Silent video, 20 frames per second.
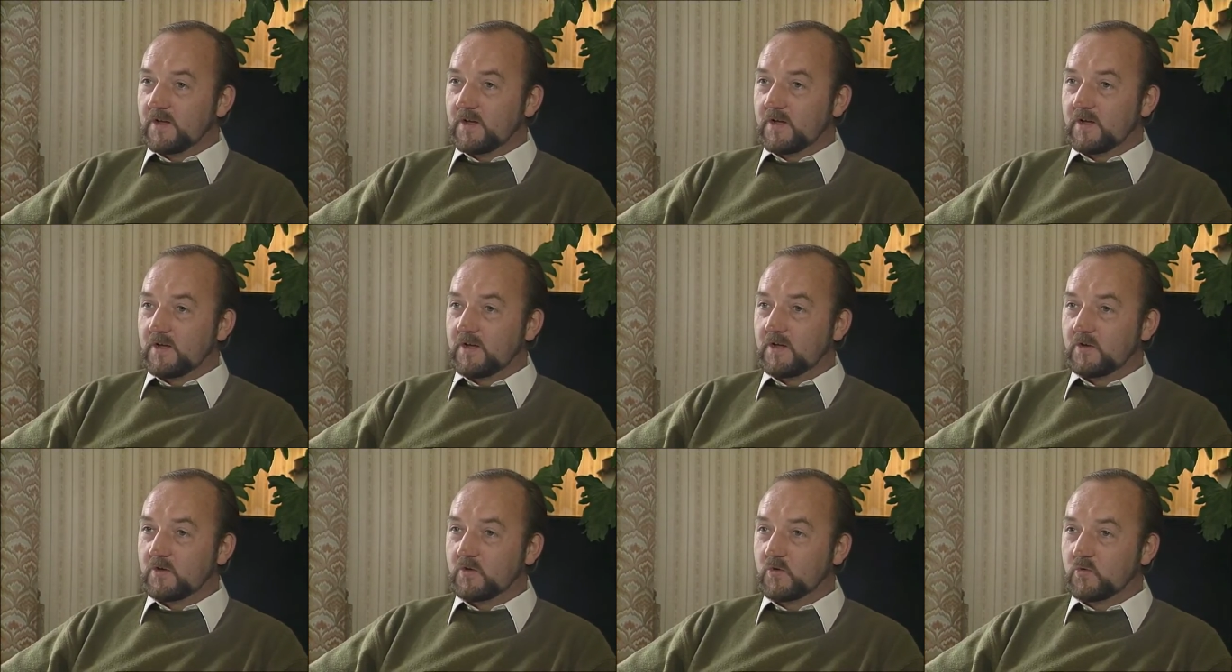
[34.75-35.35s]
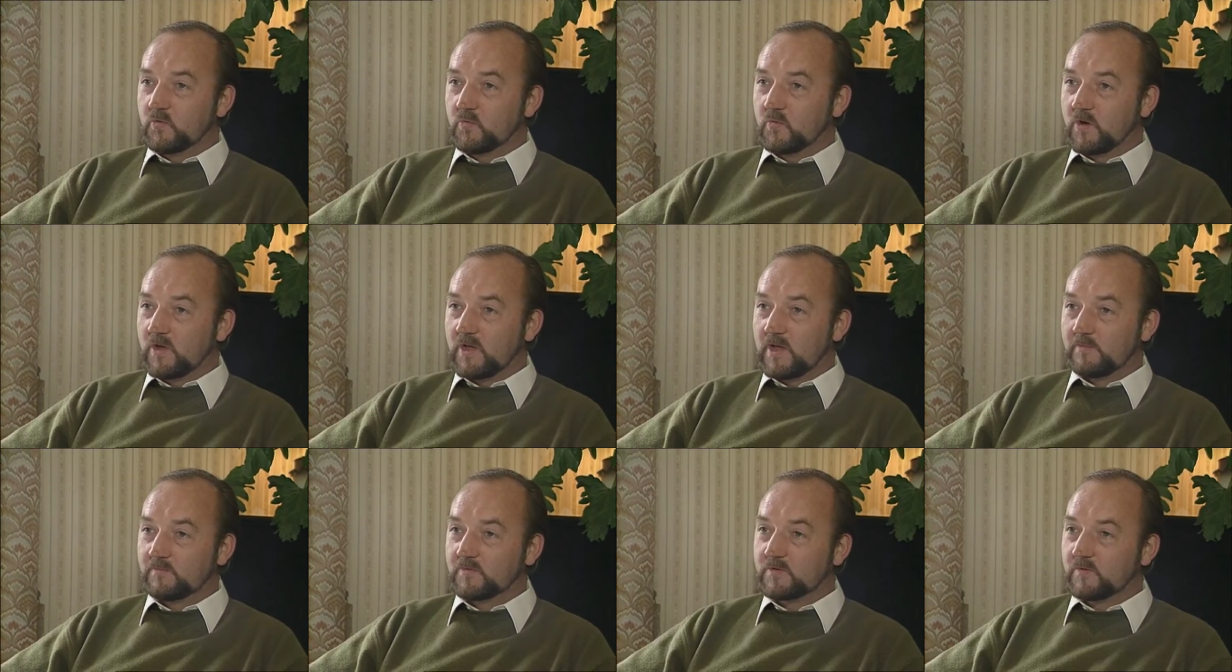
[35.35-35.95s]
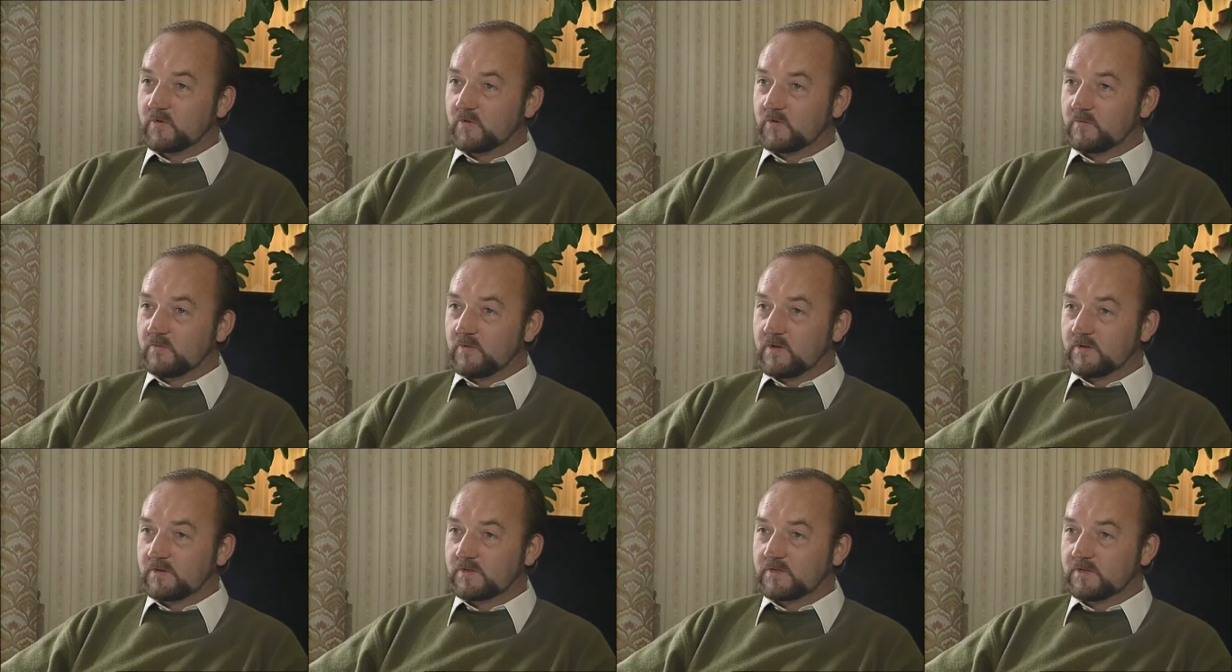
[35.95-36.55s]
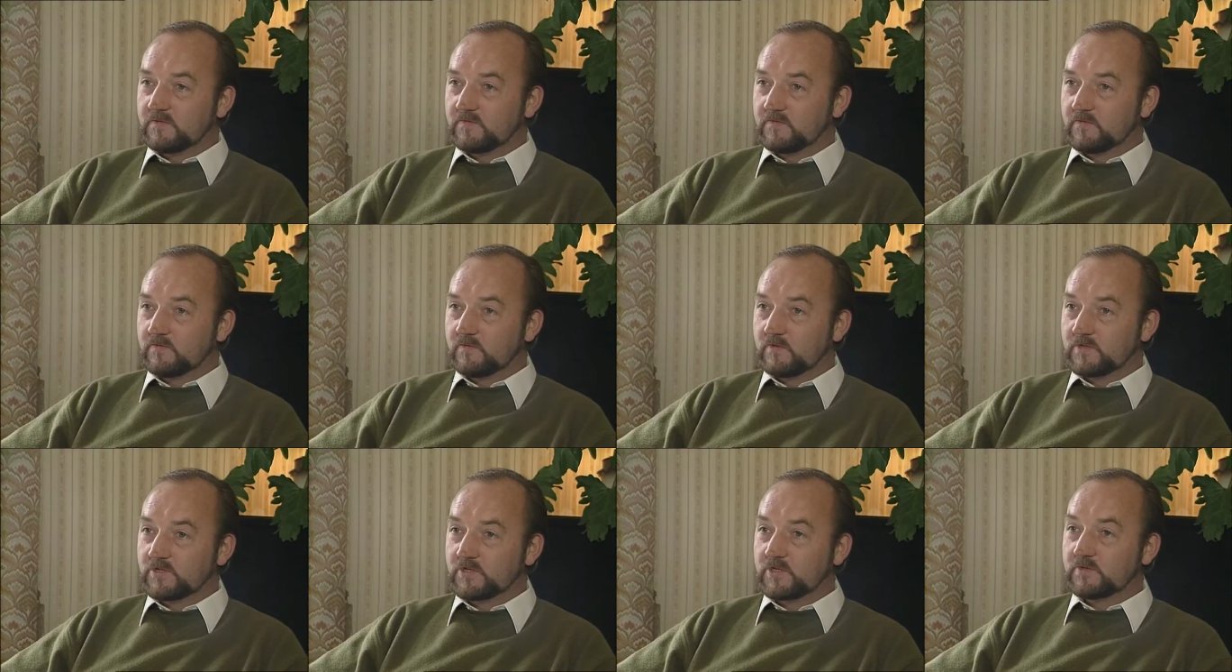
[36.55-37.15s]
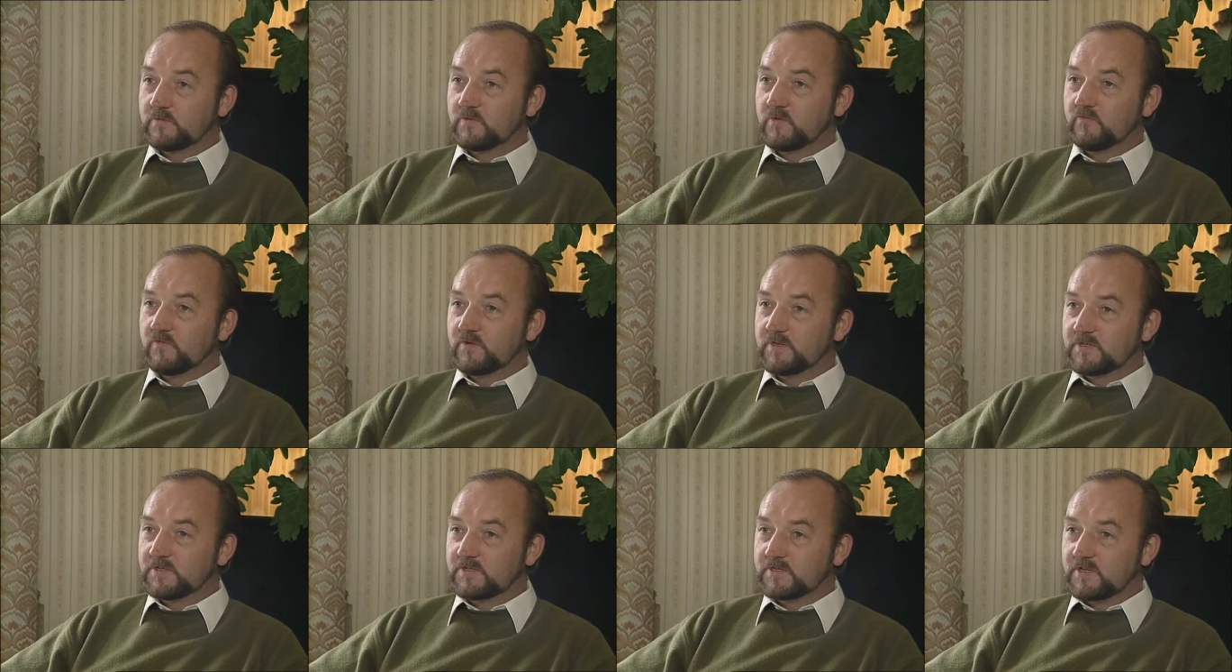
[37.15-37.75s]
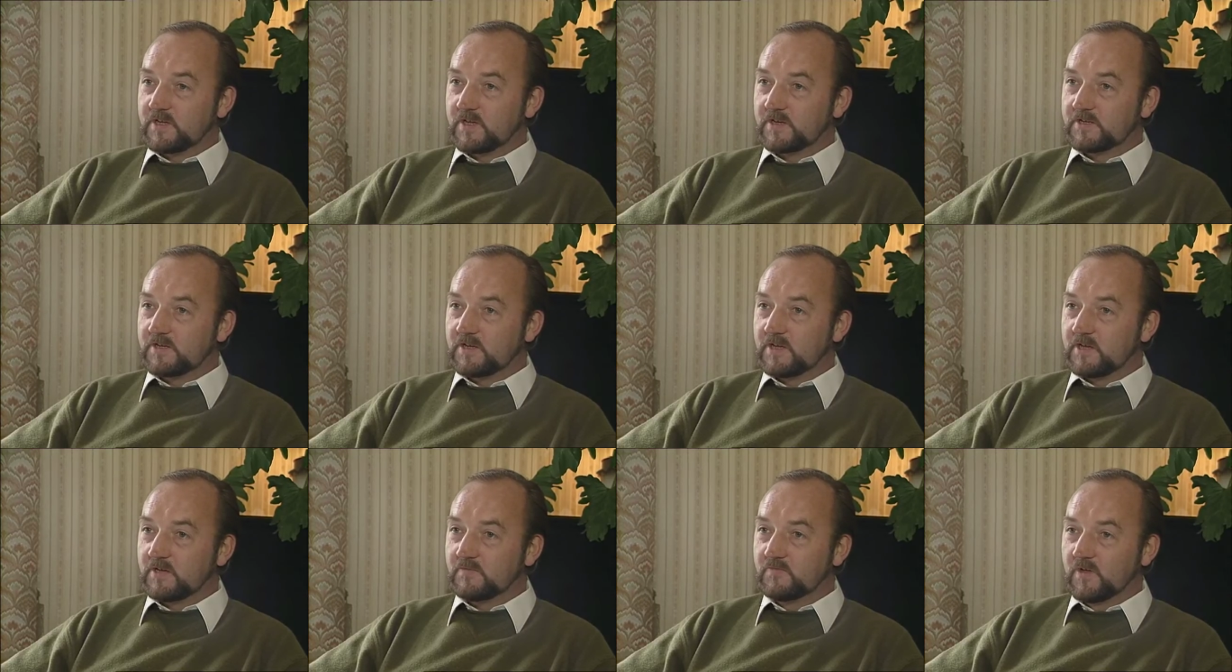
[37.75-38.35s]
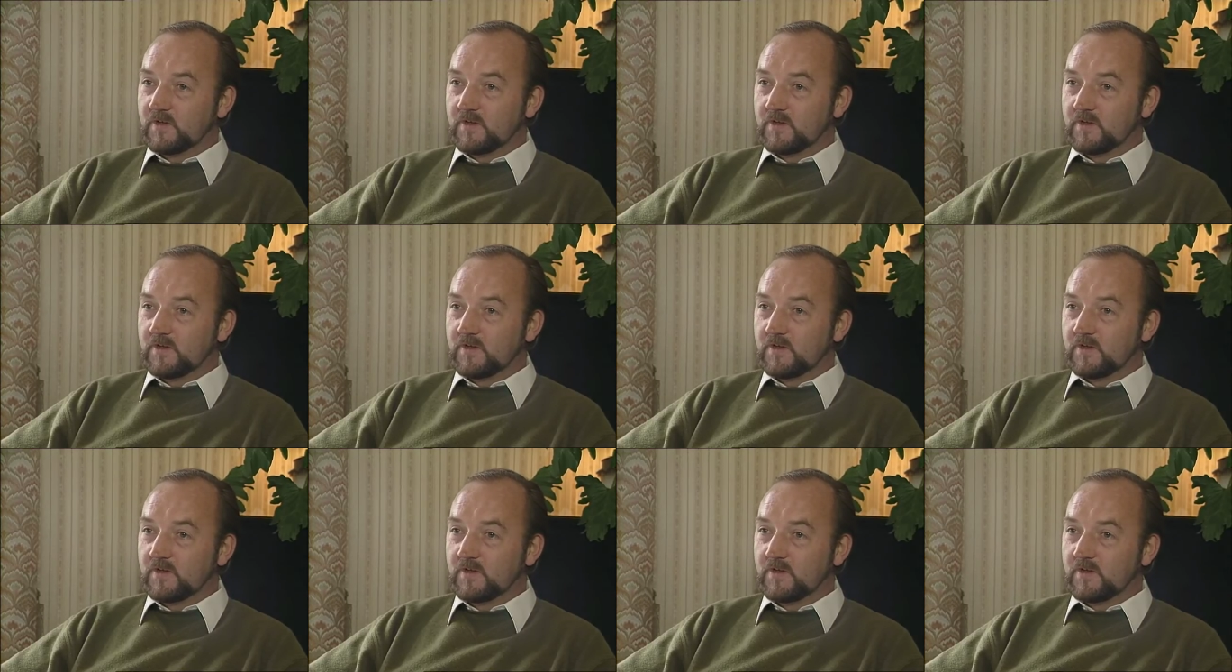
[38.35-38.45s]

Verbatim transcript: uh, who were, happened to be on the mountain for legitimate reasons that day